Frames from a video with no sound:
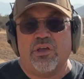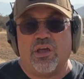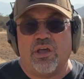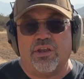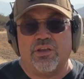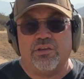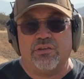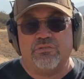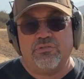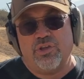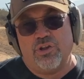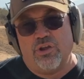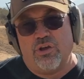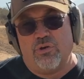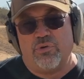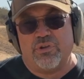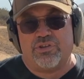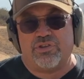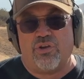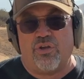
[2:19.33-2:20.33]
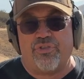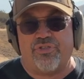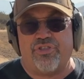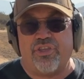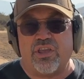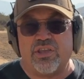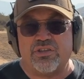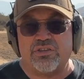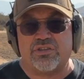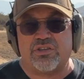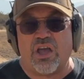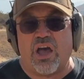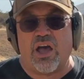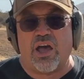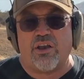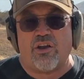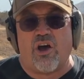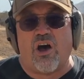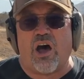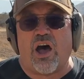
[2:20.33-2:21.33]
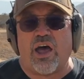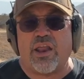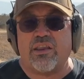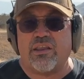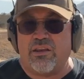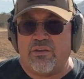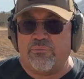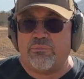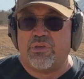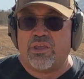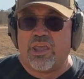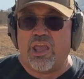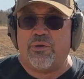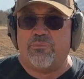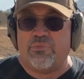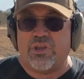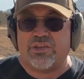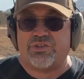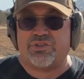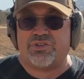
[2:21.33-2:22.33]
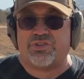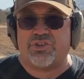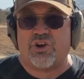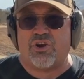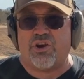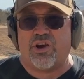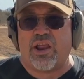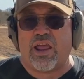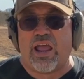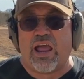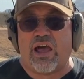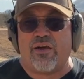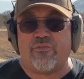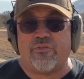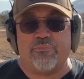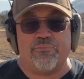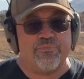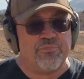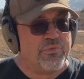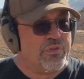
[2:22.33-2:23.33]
um, you know, until things got hot and it became necessary to have them.